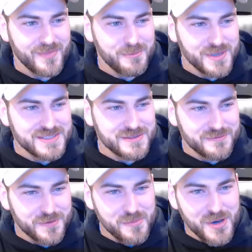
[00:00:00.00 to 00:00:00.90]
But
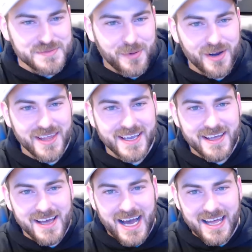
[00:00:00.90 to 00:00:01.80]
for the most part,
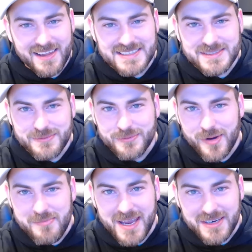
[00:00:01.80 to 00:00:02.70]
like, I like to
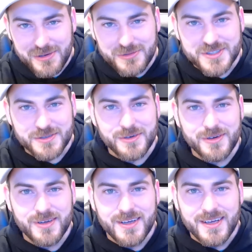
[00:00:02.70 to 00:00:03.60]
remain
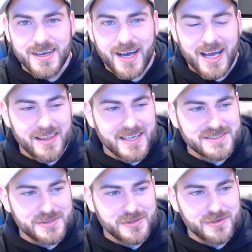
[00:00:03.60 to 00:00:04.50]
neutral. I like
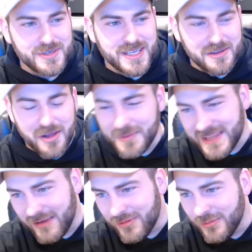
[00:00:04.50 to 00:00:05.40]
to get along
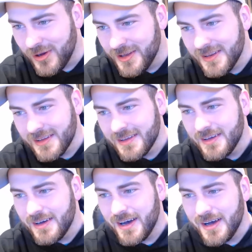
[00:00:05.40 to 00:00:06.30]
with everyone.
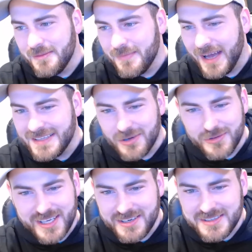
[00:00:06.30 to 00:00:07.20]
I
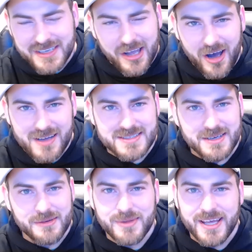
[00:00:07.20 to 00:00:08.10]
don't get into
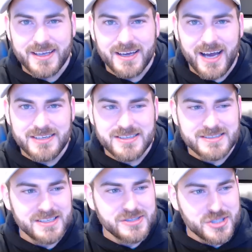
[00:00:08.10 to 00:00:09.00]
gossip. Like, I
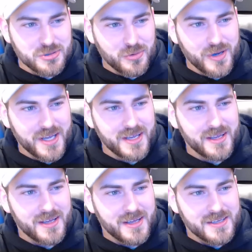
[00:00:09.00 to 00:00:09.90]
just enjoy
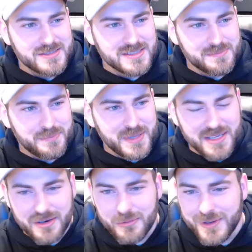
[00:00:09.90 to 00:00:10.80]
just
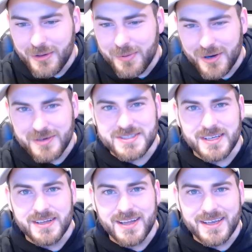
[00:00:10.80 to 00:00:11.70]
being a real
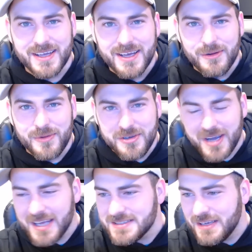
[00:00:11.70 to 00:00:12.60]
person. Like, if you
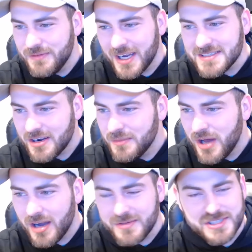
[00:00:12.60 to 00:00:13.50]
guys are coming
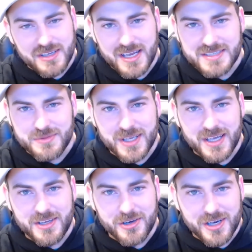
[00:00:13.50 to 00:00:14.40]
to Aquashella next
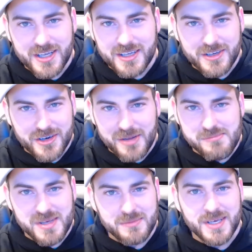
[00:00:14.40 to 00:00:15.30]
weekend, you're gonna
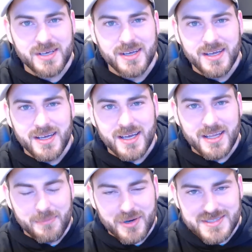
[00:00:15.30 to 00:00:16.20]
meet me.
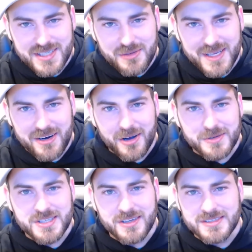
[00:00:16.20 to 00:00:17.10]
And the person you meet at
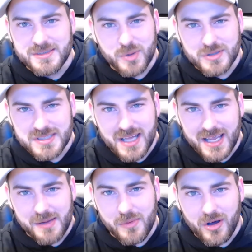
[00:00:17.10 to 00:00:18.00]
Aquashella is the person that I
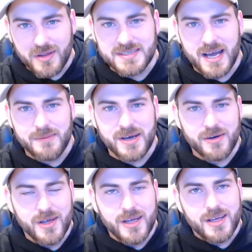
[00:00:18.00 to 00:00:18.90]
am all the time.
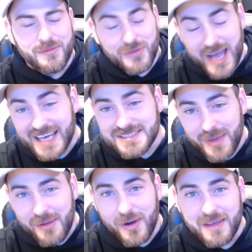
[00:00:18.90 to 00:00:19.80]
Now, if you ask
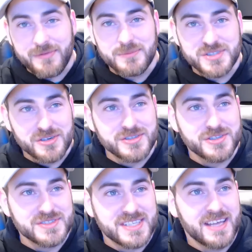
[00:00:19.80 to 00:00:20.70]
my wife, I'm sure
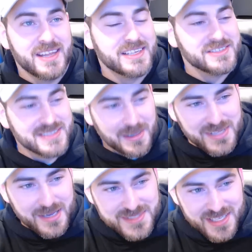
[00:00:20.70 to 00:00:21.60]
she'll say that there's
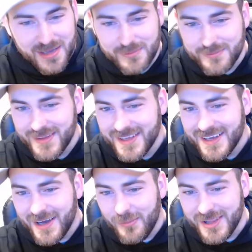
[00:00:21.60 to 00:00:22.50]
sometimes that I'm
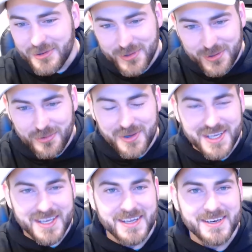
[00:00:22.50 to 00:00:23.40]
a little
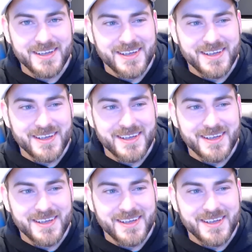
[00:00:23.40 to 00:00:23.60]
annoying.